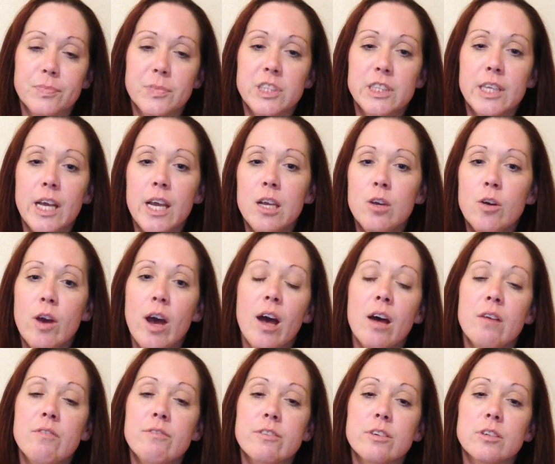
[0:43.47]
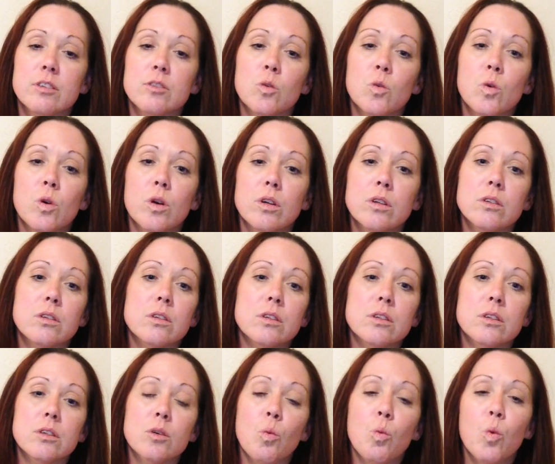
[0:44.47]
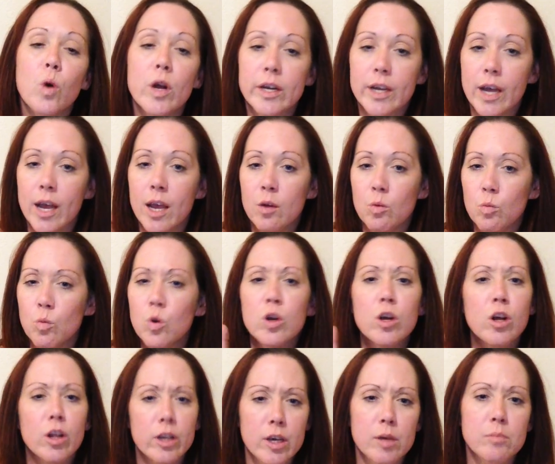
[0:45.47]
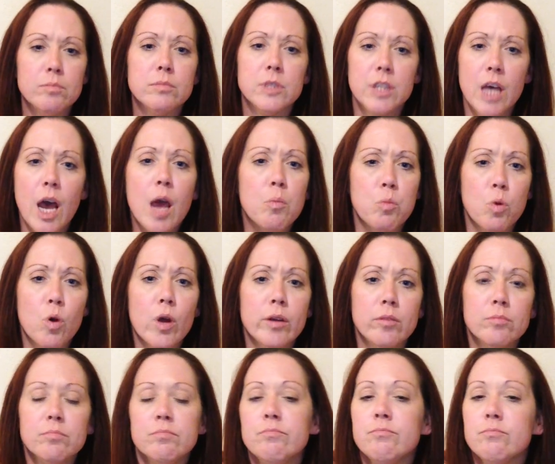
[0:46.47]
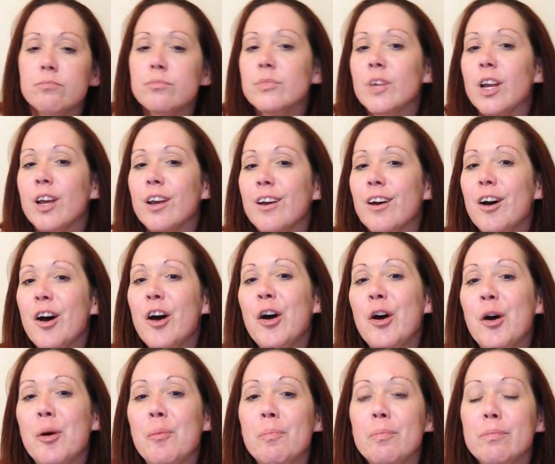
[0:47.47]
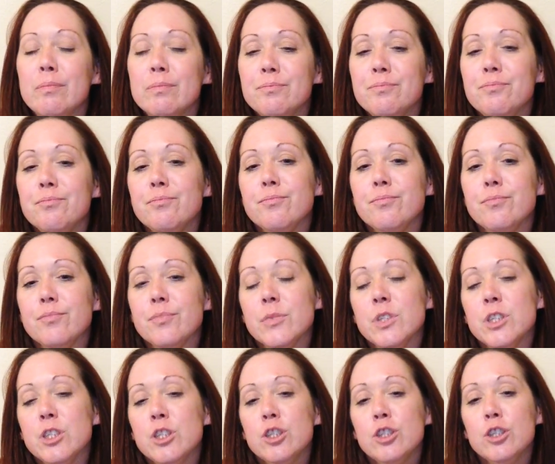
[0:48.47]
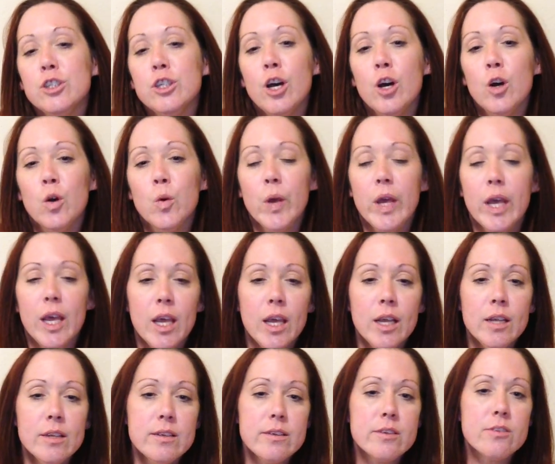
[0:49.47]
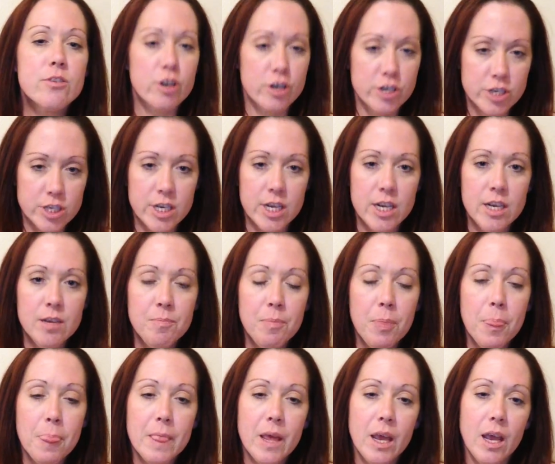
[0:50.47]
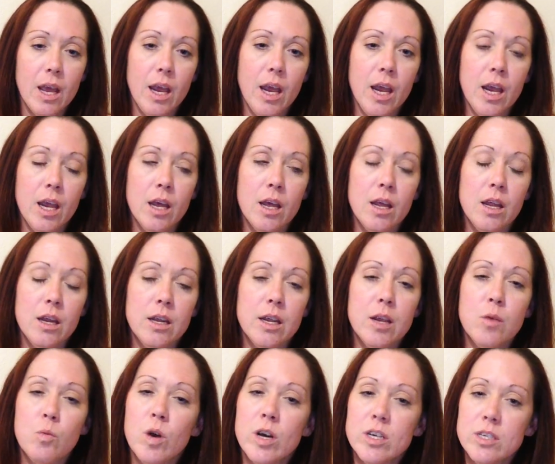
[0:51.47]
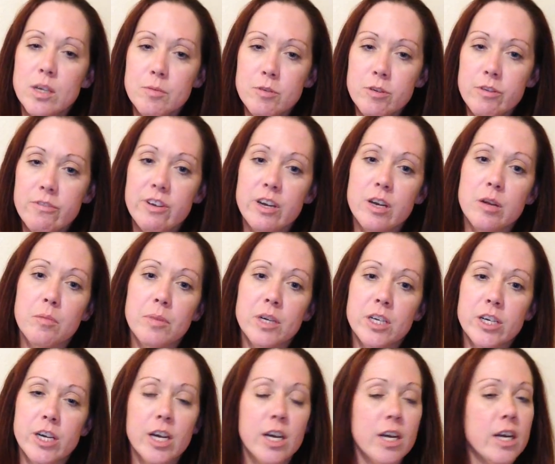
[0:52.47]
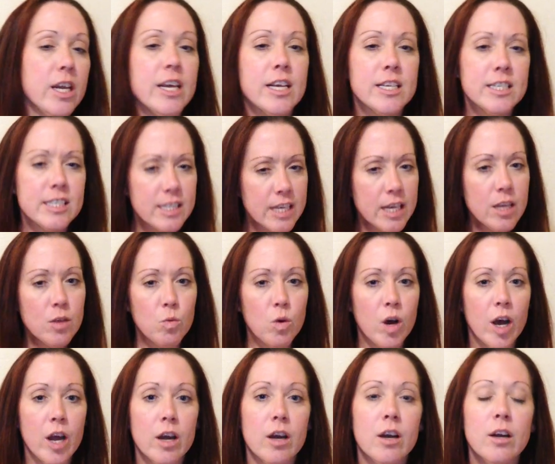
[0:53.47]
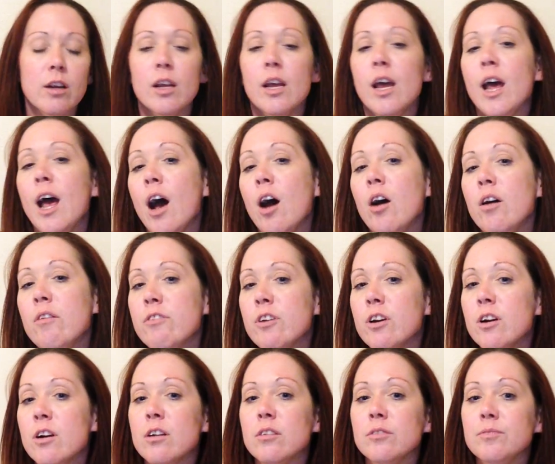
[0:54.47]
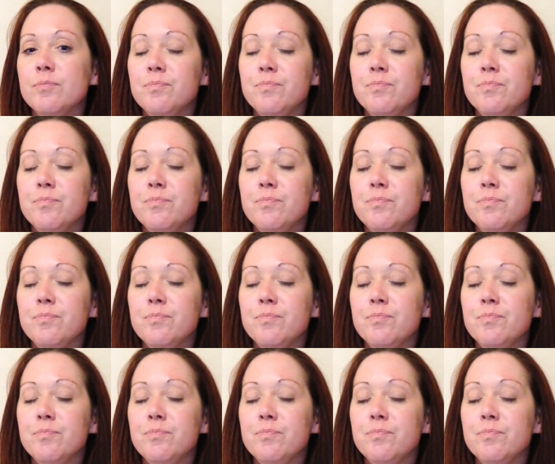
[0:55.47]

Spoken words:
Say you have one guy. We'll call him type 1. So he's thirsty, and he walks up to a vending machine, and he can see the water. However,